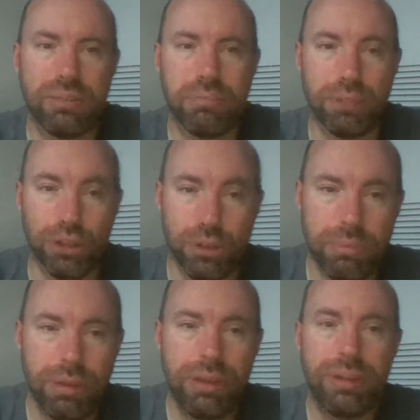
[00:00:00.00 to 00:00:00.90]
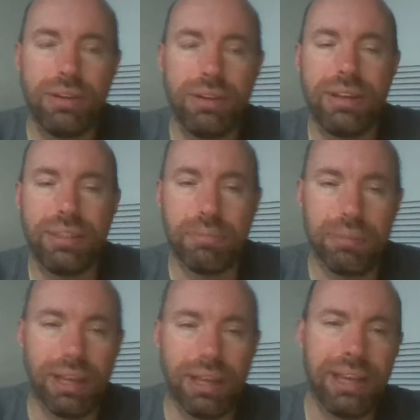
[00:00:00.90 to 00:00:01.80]
The blurb, the
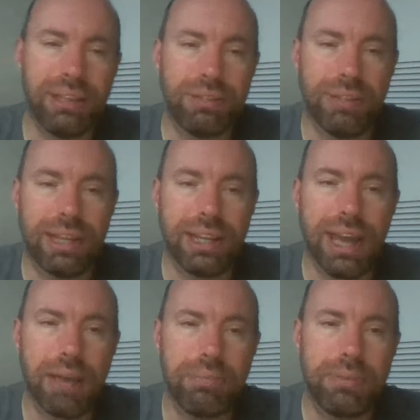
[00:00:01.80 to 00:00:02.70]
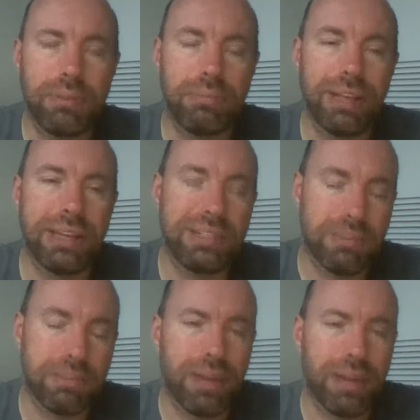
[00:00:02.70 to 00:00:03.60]
play, and the recap. The play is
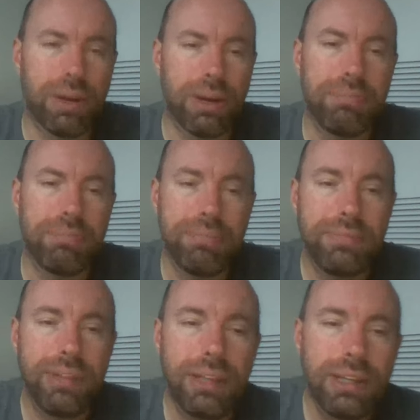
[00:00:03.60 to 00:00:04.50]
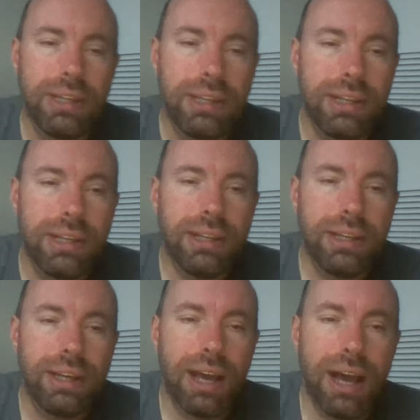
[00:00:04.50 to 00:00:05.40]
the main one.
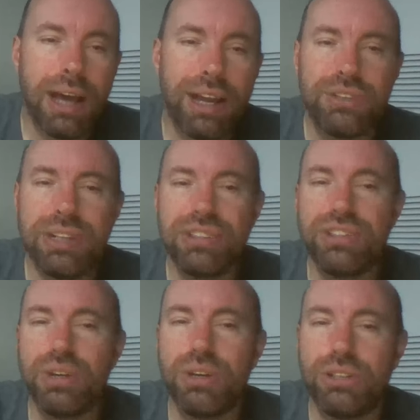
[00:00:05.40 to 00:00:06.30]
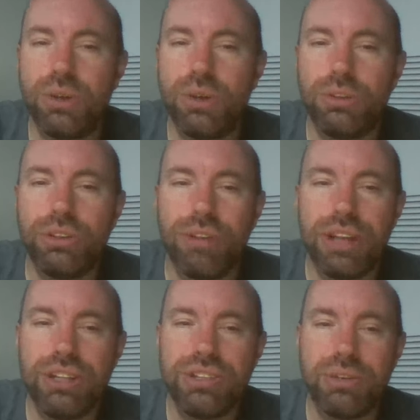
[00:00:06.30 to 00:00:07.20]
It also needs to know the total
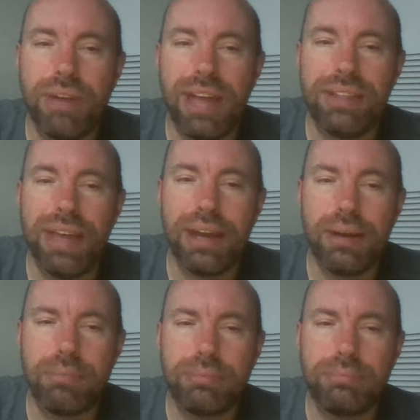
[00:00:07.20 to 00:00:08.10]
duration, so we add that up.